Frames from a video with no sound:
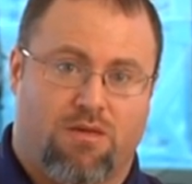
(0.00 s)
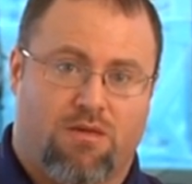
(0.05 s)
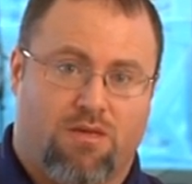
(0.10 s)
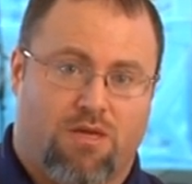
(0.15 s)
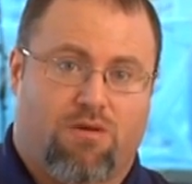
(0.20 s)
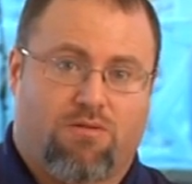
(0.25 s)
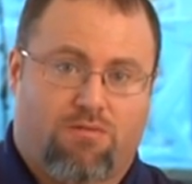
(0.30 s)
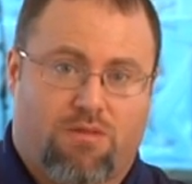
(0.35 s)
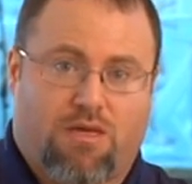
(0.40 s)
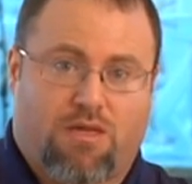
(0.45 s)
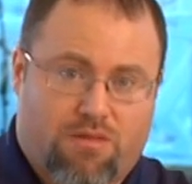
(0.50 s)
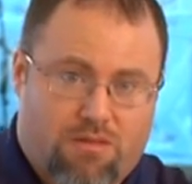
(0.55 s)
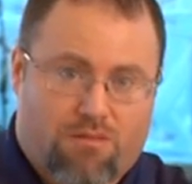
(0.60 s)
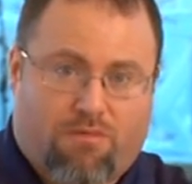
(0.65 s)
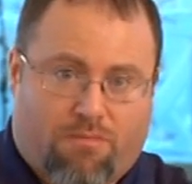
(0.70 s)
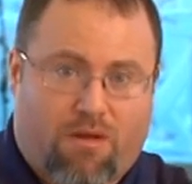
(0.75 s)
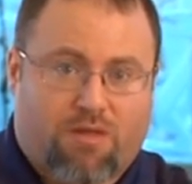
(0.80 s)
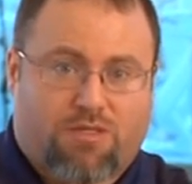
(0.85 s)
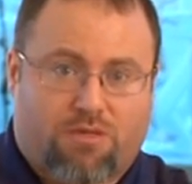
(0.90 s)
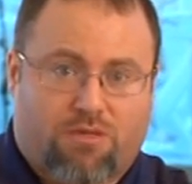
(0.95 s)
then the
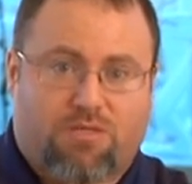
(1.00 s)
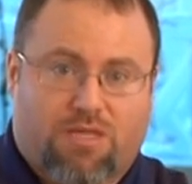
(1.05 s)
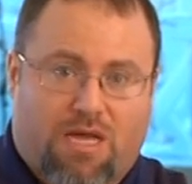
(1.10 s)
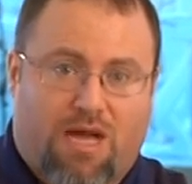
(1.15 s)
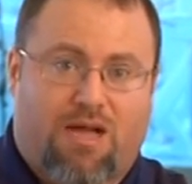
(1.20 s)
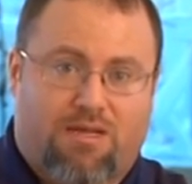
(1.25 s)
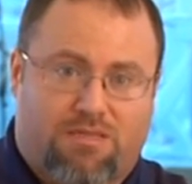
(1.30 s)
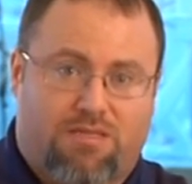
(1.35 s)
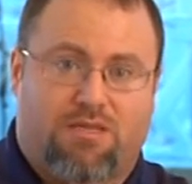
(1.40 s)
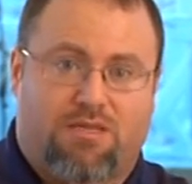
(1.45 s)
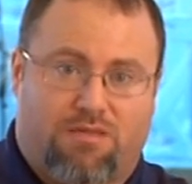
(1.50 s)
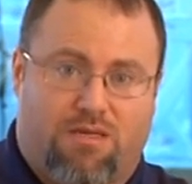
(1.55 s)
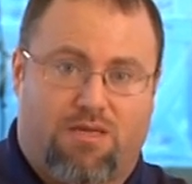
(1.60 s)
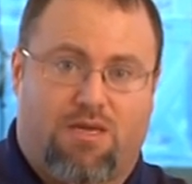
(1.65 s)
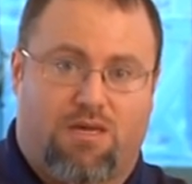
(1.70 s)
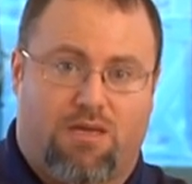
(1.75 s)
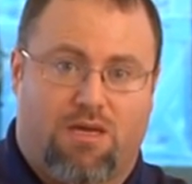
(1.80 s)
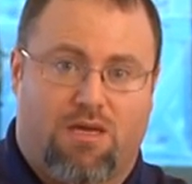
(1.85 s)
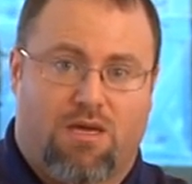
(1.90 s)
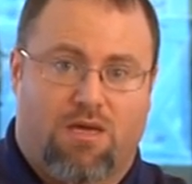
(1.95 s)
muscle's
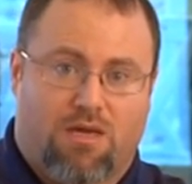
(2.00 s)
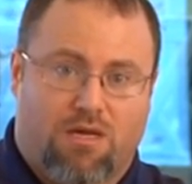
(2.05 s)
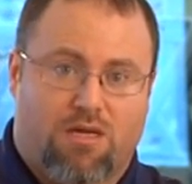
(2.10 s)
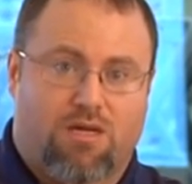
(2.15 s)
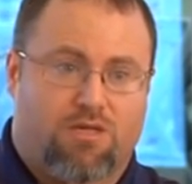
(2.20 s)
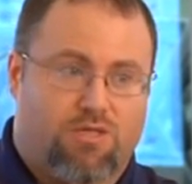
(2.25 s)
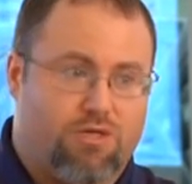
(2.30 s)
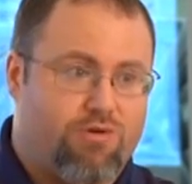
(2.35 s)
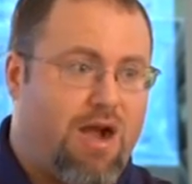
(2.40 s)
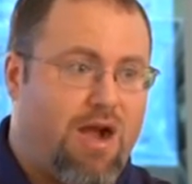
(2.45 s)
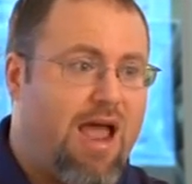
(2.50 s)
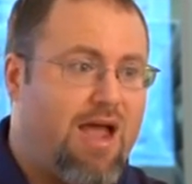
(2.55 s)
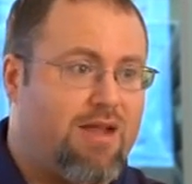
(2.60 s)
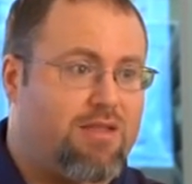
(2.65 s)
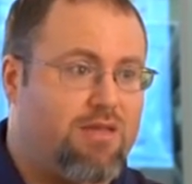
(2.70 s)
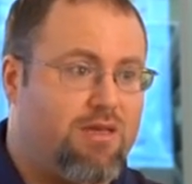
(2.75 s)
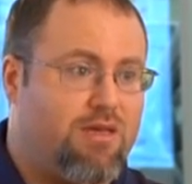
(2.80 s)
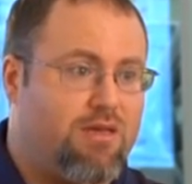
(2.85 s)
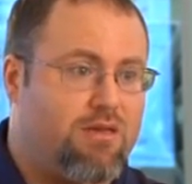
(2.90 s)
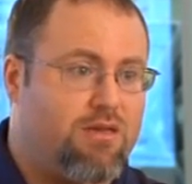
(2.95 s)
constantly
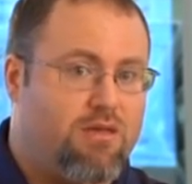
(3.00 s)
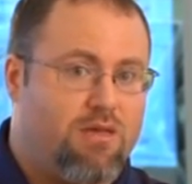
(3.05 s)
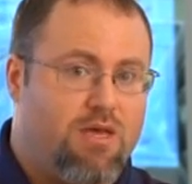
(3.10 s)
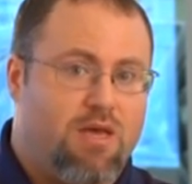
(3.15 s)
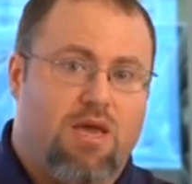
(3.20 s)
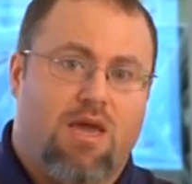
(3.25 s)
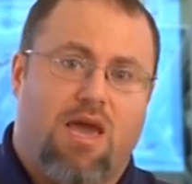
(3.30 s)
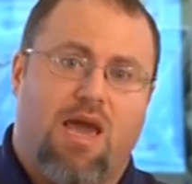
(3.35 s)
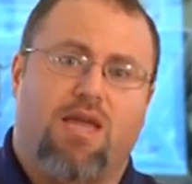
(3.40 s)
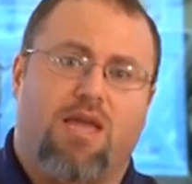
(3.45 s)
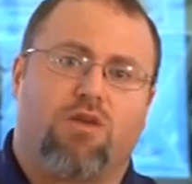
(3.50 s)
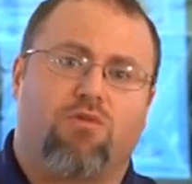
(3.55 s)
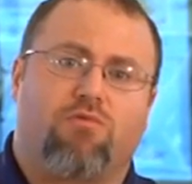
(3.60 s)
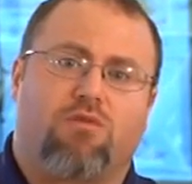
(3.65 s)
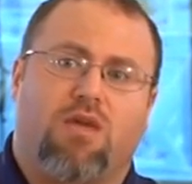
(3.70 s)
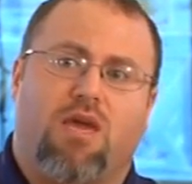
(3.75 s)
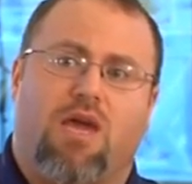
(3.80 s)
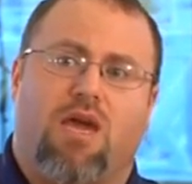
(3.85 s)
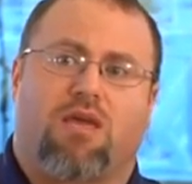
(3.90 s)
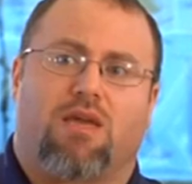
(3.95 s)
contracted and you
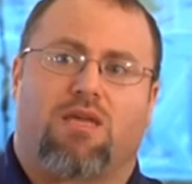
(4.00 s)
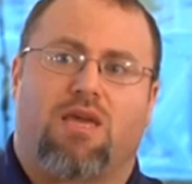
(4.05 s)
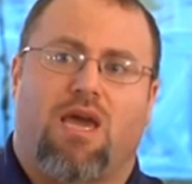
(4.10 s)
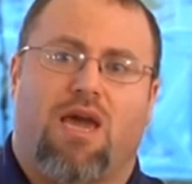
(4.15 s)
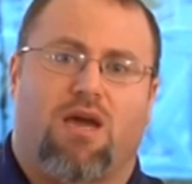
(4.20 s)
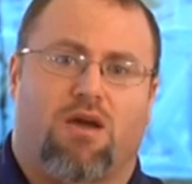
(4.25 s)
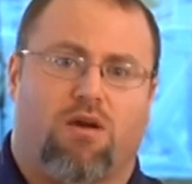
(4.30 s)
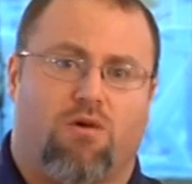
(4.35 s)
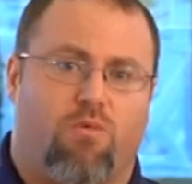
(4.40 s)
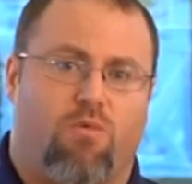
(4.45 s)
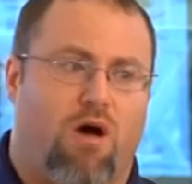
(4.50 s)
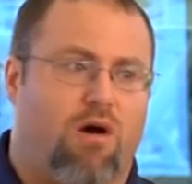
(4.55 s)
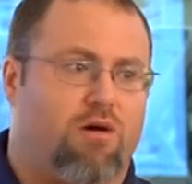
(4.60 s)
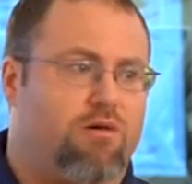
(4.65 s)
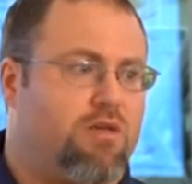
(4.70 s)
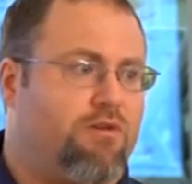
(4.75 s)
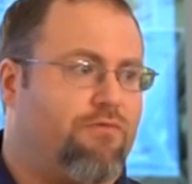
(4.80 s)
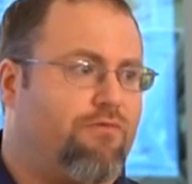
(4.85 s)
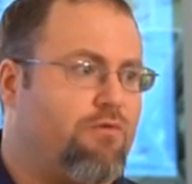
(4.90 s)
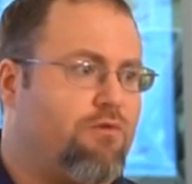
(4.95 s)
can't get
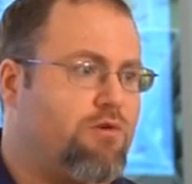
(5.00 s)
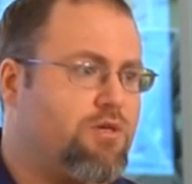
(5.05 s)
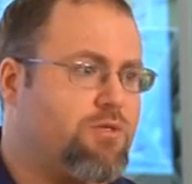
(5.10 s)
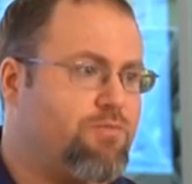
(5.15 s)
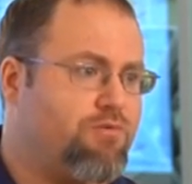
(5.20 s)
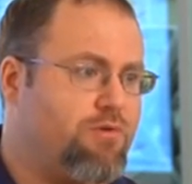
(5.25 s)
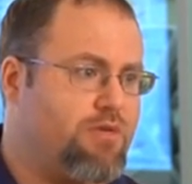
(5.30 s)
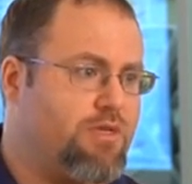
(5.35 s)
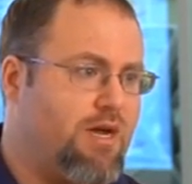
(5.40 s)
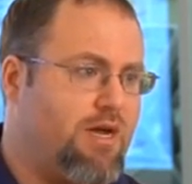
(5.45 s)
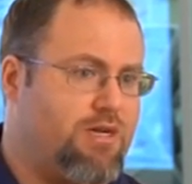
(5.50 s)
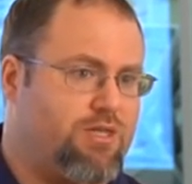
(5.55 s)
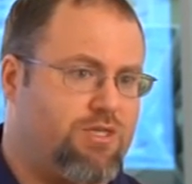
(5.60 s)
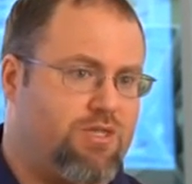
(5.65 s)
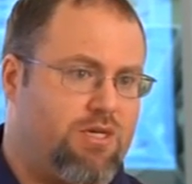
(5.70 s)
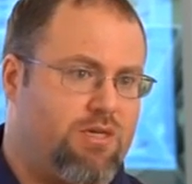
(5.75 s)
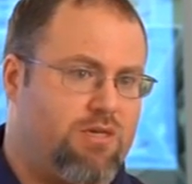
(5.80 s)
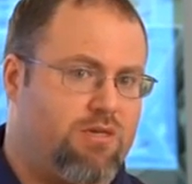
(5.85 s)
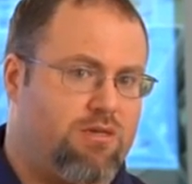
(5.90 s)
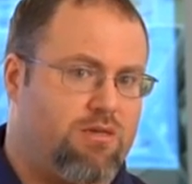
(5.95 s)
quality force
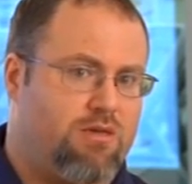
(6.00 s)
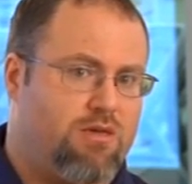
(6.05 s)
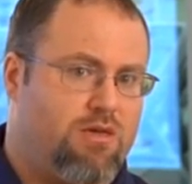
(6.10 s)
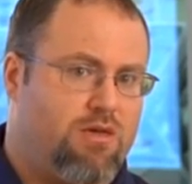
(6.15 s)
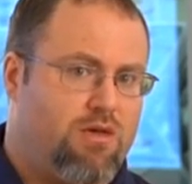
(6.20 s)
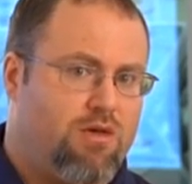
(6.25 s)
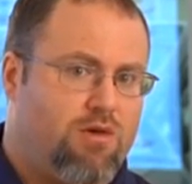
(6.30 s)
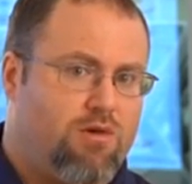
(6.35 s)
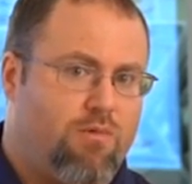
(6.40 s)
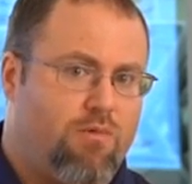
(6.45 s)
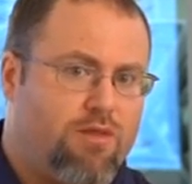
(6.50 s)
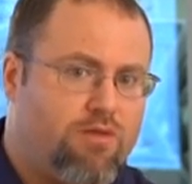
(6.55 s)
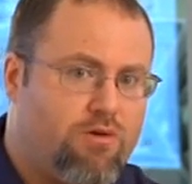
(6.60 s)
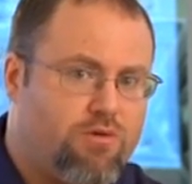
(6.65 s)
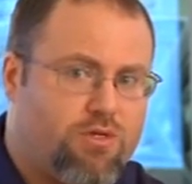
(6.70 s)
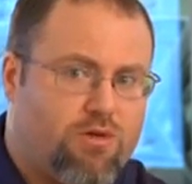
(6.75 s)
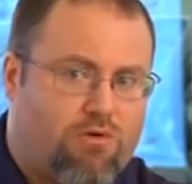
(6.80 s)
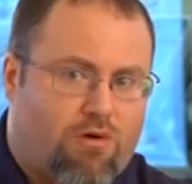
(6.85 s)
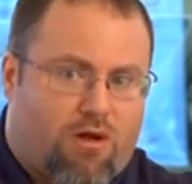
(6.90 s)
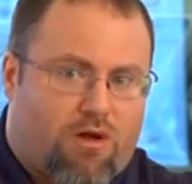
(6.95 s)
production when
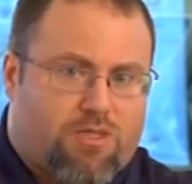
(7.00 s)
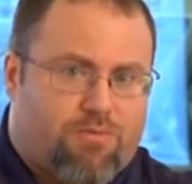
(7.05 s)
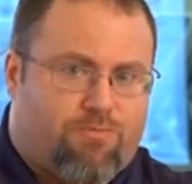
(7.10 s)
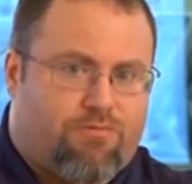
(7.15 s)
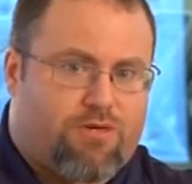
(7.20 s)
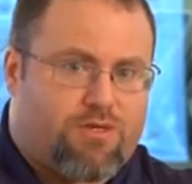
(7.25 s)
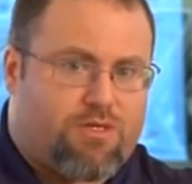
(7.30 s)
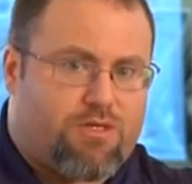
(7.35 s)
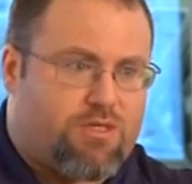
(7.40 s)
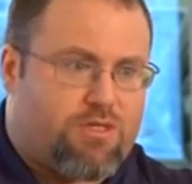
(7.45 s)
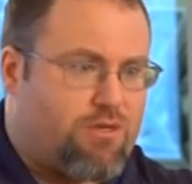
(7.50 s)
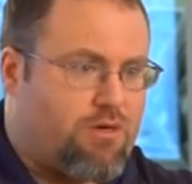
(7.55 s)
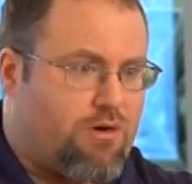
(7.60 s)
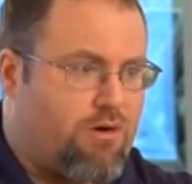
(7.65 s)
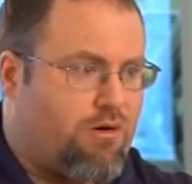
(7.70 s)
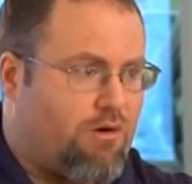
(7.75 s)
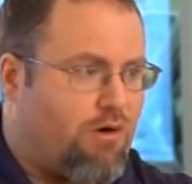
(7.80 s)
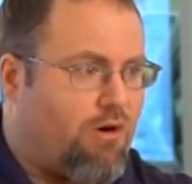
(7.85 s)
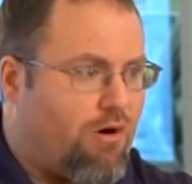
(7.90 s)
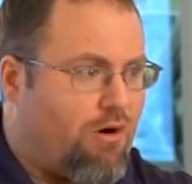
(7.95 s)
those cross bridges
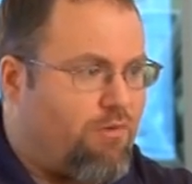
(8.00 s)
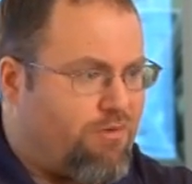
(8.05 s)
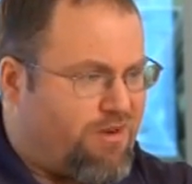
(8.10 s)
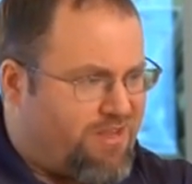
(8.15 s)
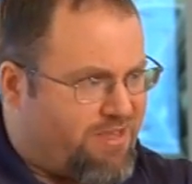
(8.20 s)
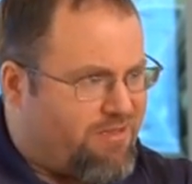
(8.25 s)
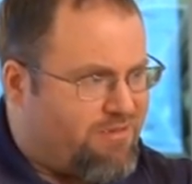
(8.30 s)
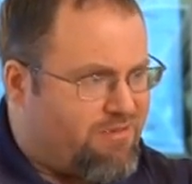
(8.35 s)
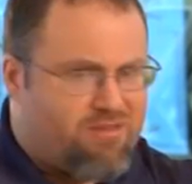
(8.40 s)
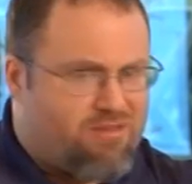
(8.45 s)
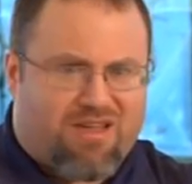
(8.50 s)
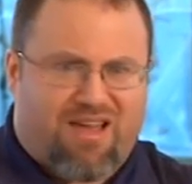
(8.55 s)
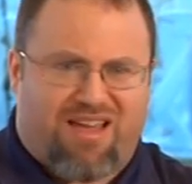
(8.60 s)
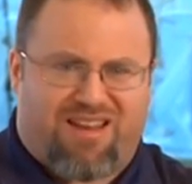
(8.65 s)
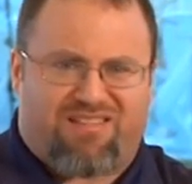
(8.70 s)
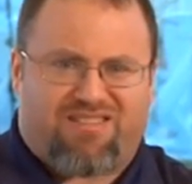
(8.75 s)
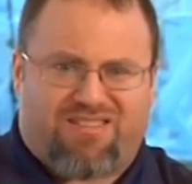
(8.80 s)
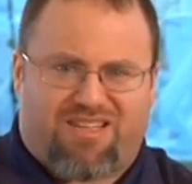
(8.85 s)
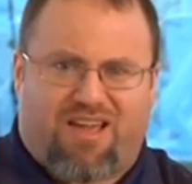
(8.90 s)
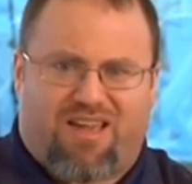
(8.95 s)
are already kind
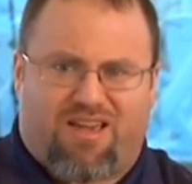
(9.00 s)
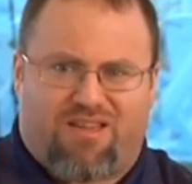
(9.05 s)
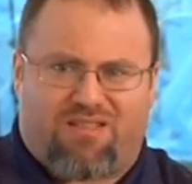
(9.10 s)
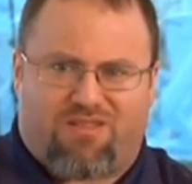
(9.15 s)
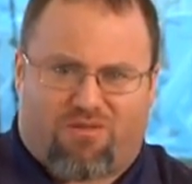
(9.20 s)
of tight.